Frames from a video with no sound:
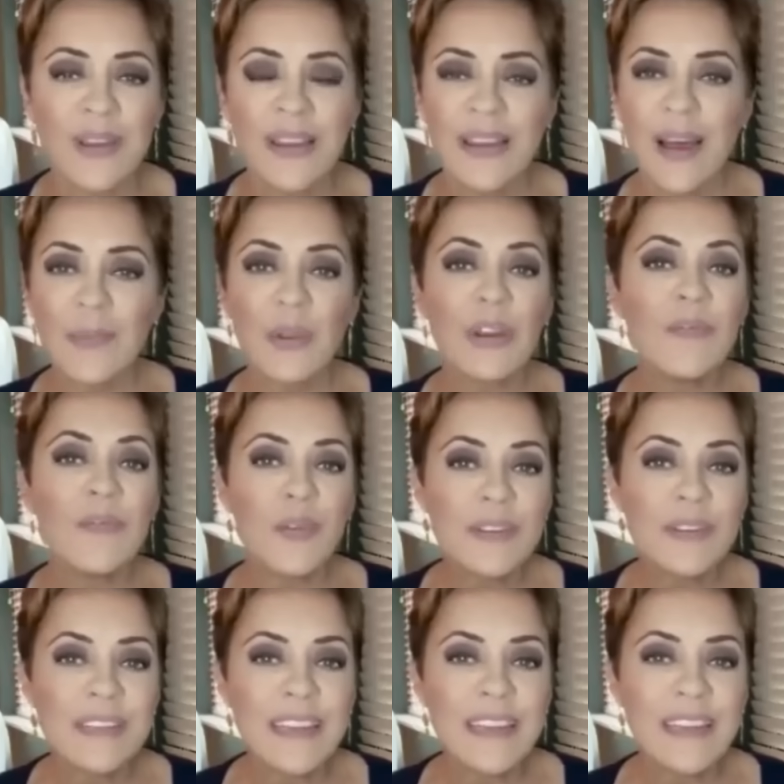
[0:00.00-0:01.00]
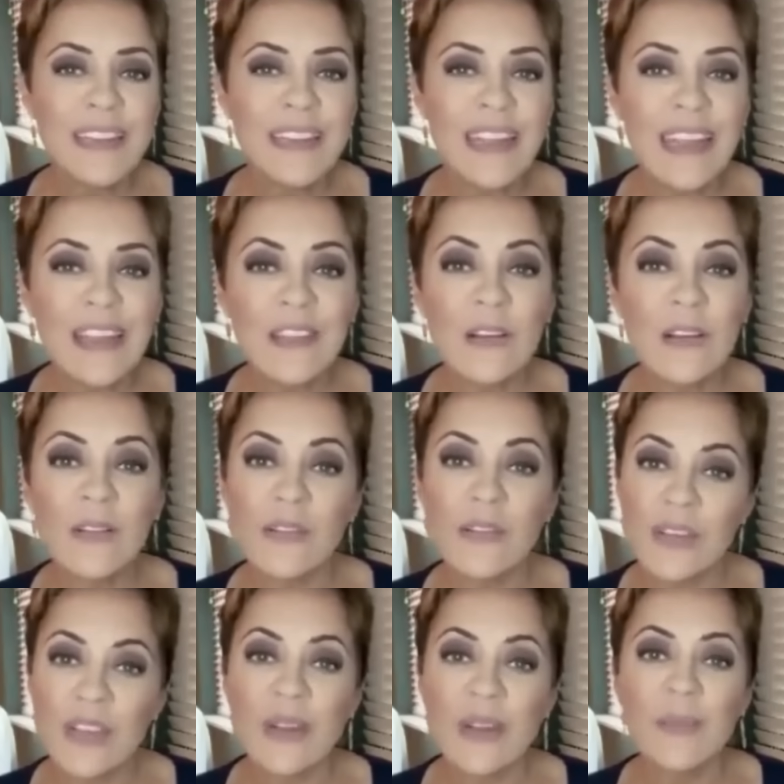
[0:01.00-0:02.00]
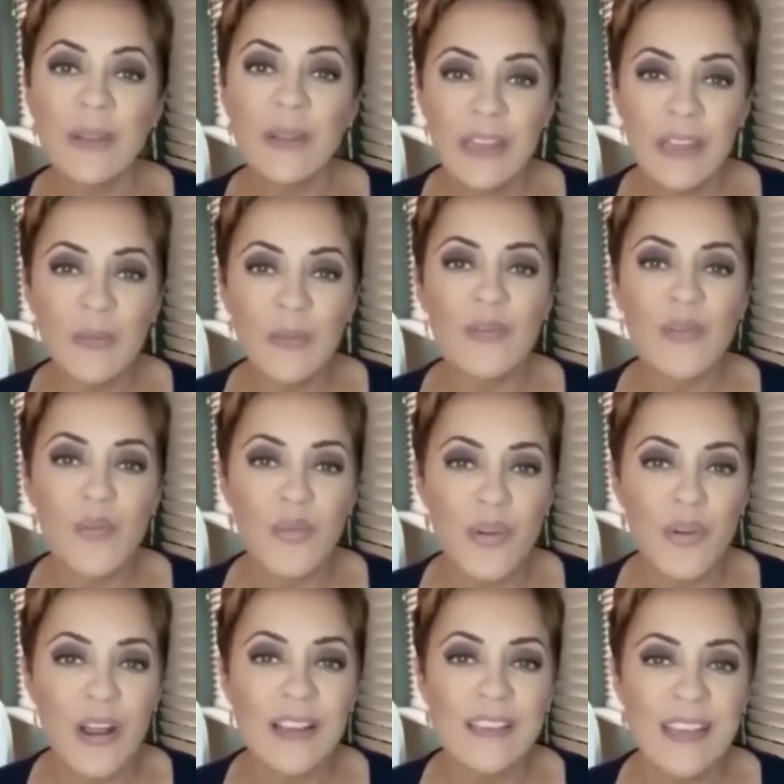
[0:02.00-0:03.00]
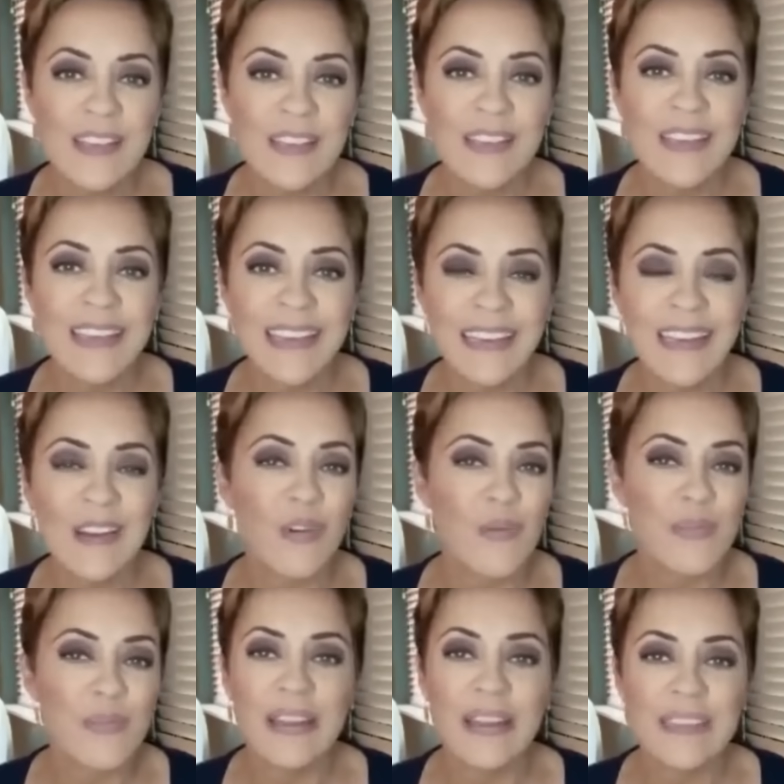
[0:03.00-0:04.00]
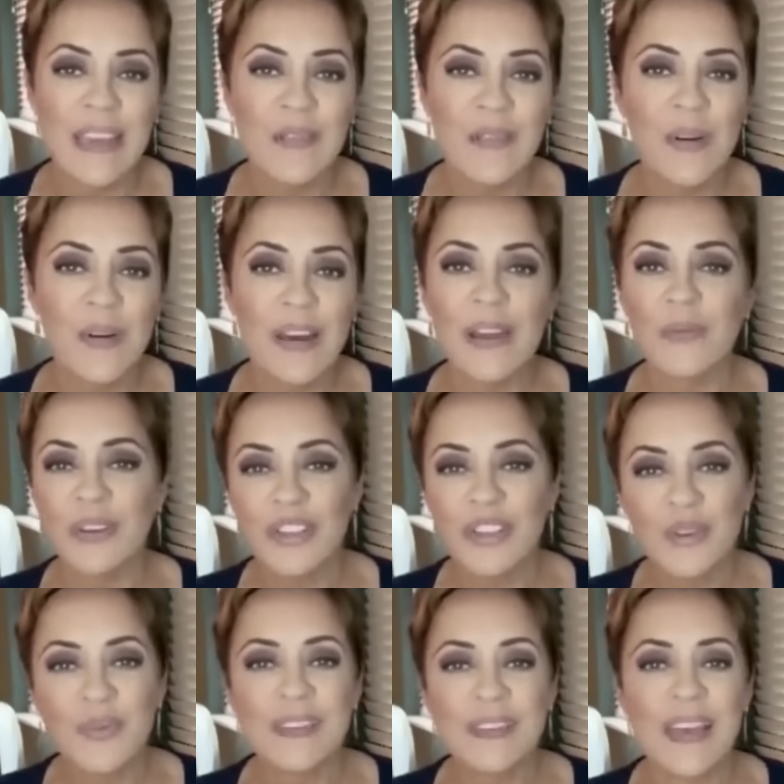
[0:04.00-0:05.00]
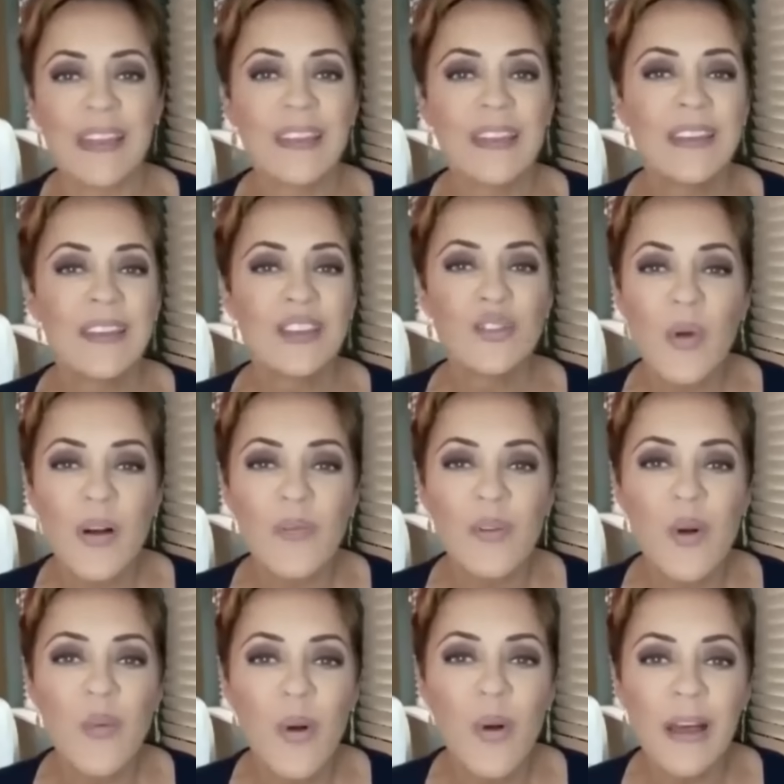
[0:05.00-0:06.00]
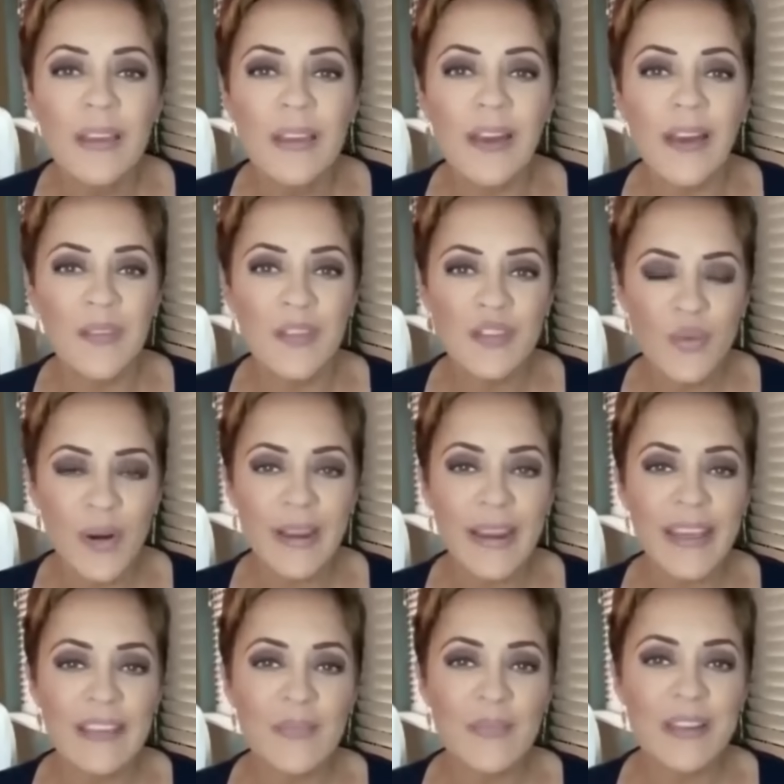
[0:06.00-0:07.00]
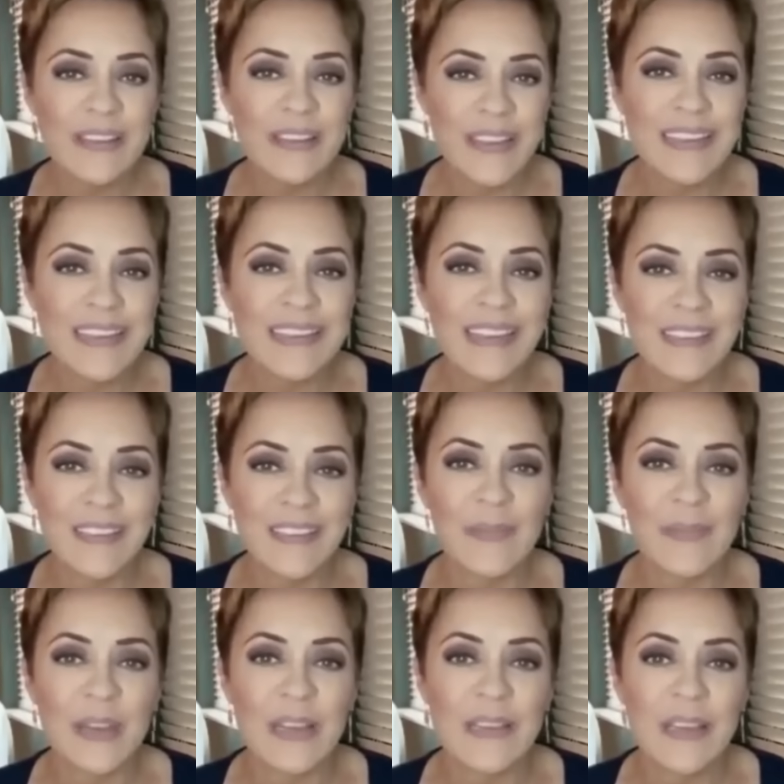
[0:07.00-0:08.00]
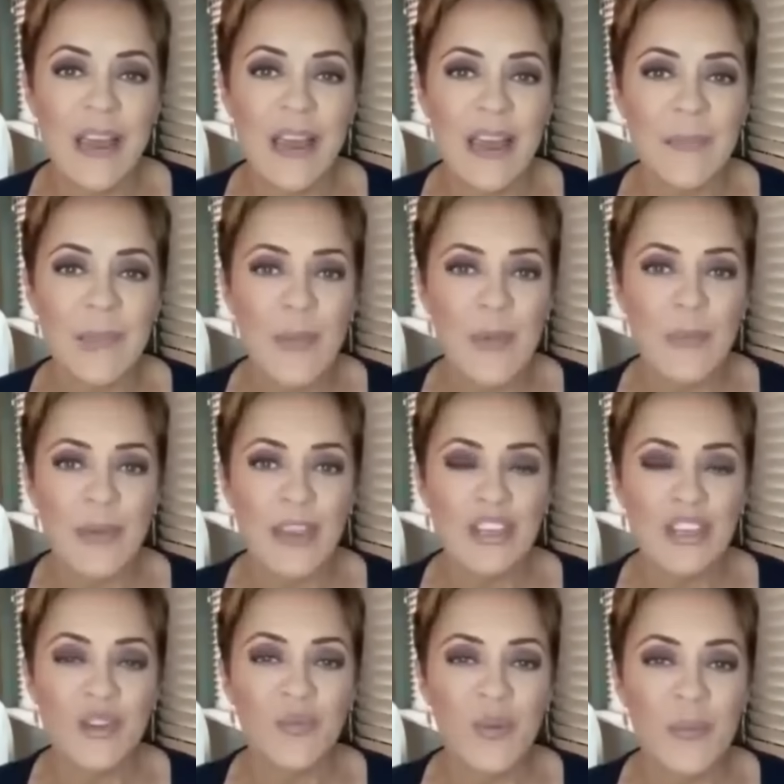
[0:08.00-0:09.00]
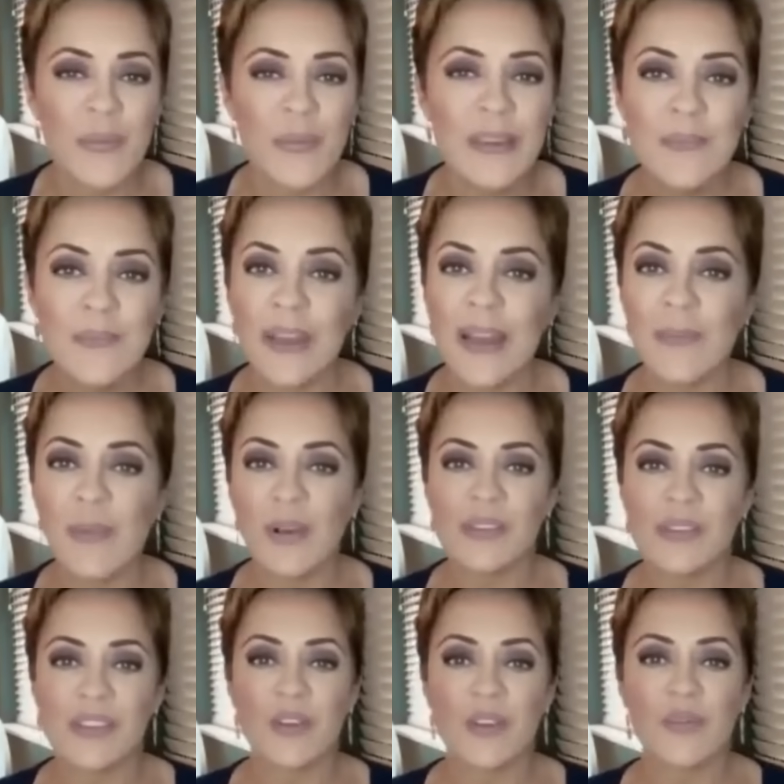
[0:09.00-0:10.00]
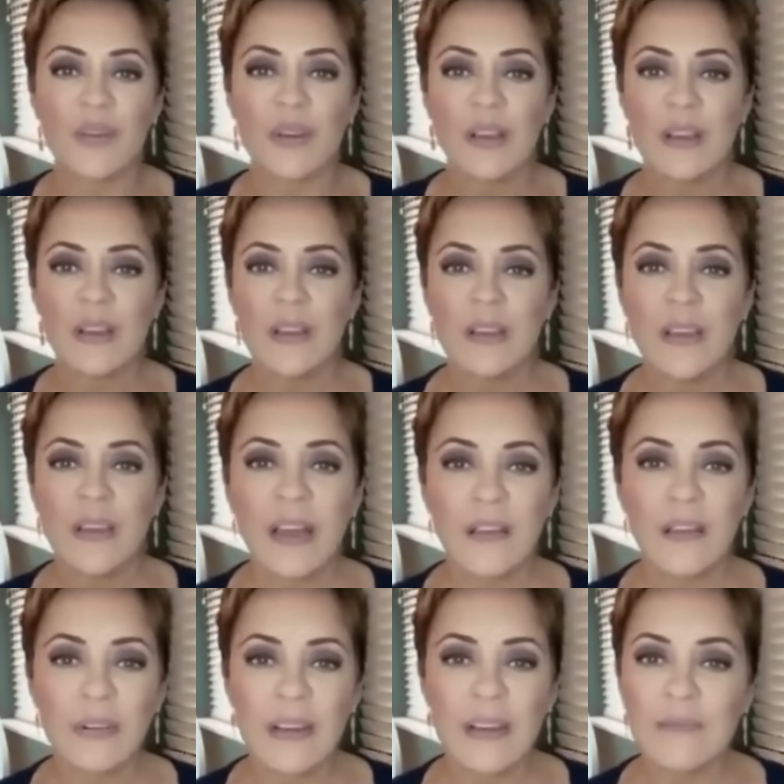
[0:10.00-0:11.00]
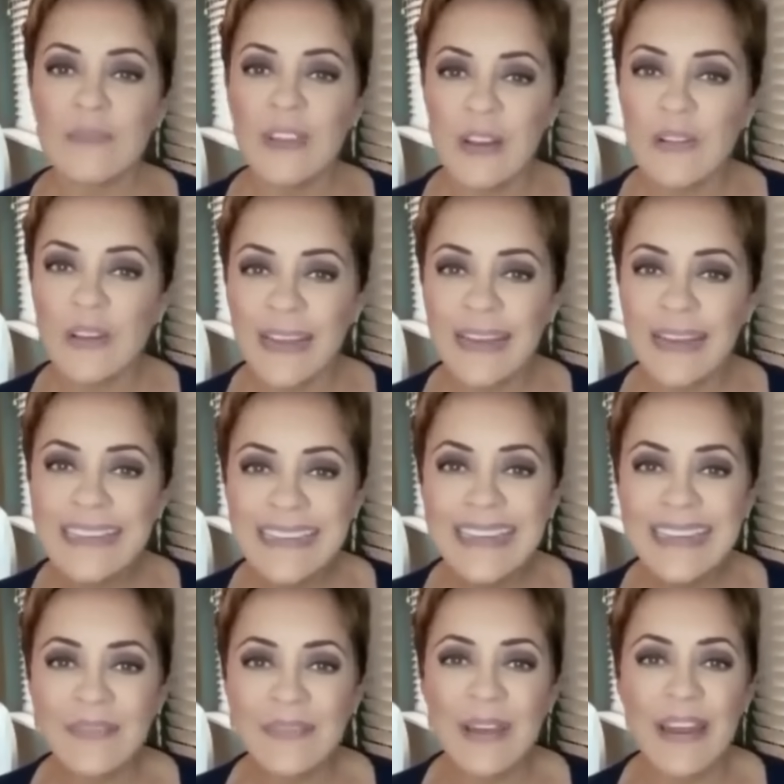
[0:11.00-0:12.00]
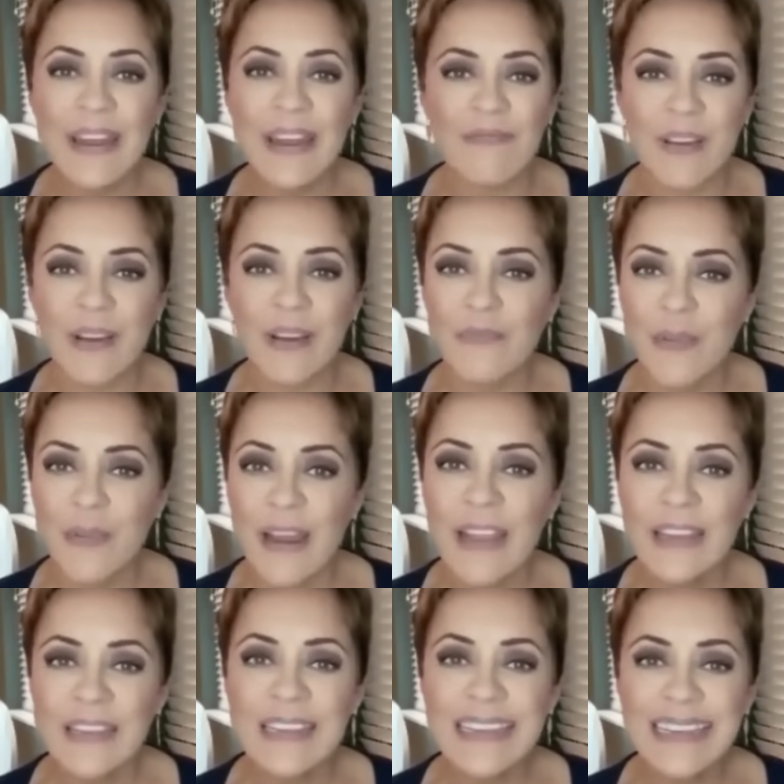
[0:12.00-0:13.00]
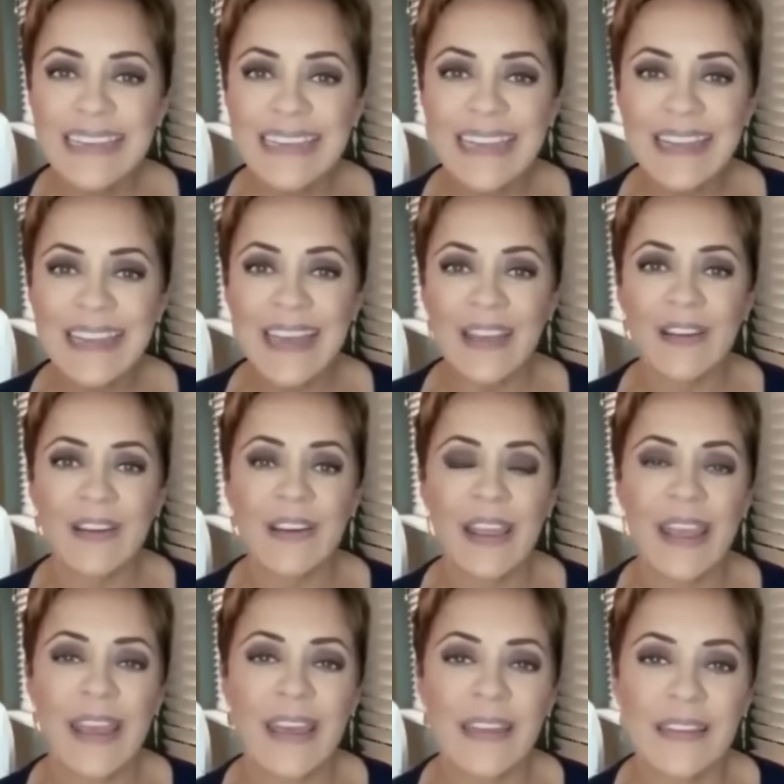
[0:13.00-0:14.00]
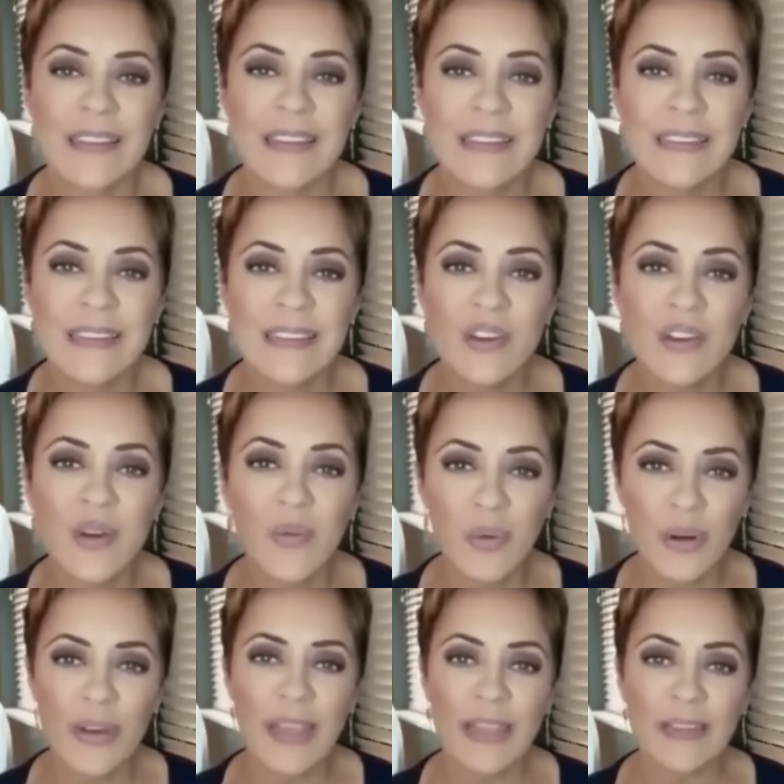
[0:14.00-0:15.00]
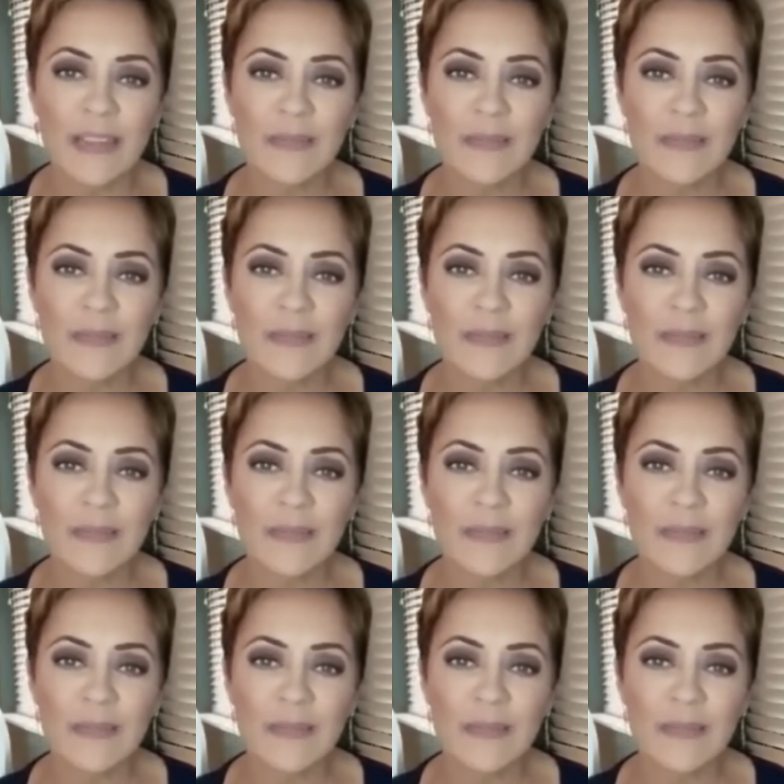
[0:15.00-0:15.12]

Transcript: I'm looking forward to getting in there. There's going to be a little bit of a process to get in. It won't be on day one. I wish it was at 12:01 on the 20th, but it's going to take a little bit of time. I'm a patient woman, but I'm also, gunning to get ready. I'm ready to get in there and start working.